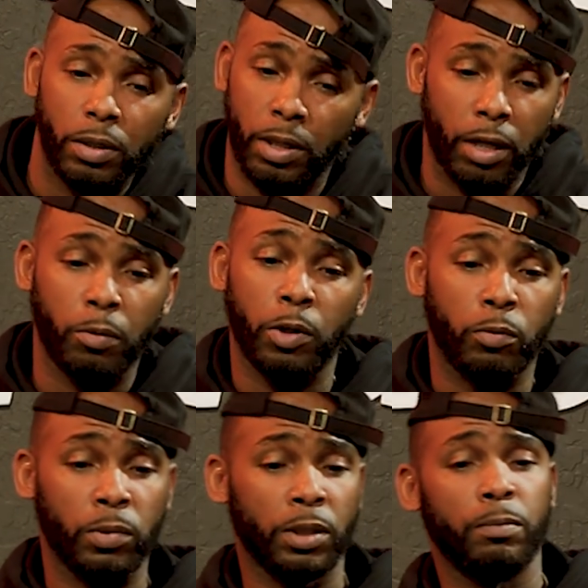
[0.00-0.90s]
Yeah,
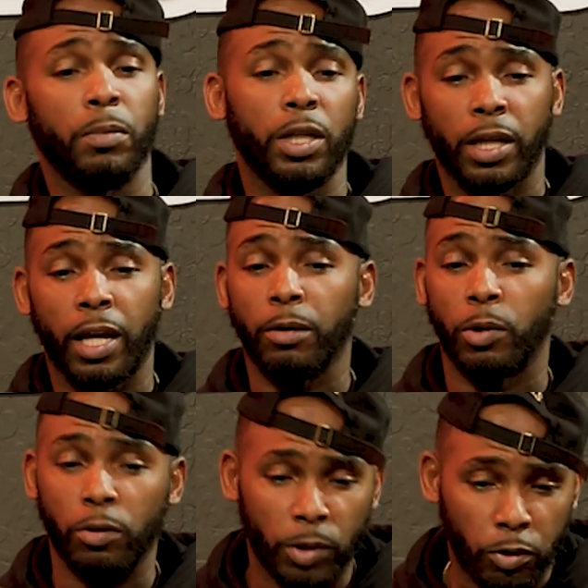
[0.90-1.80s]
well, well, money gang.
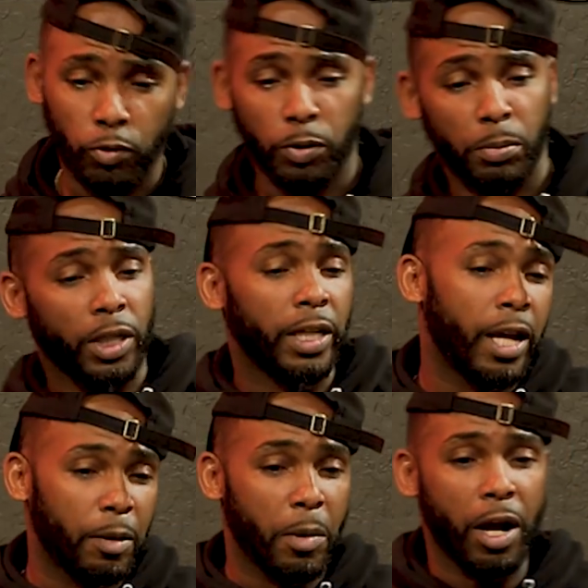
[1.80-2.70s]
Well, we're gonna do it money
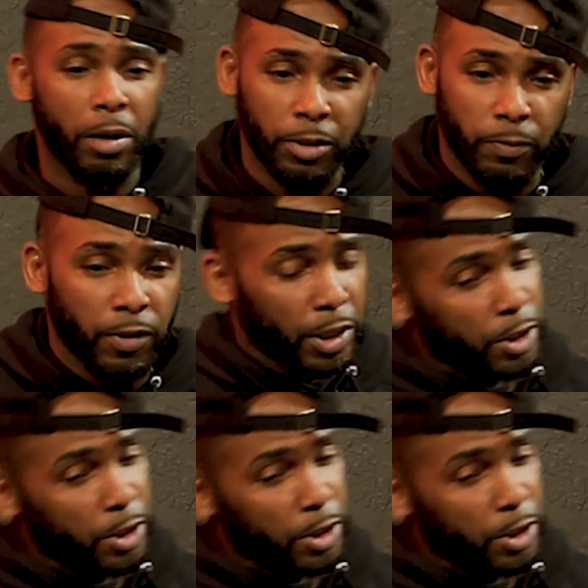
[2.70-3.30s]
gang mob. Let's fuck it.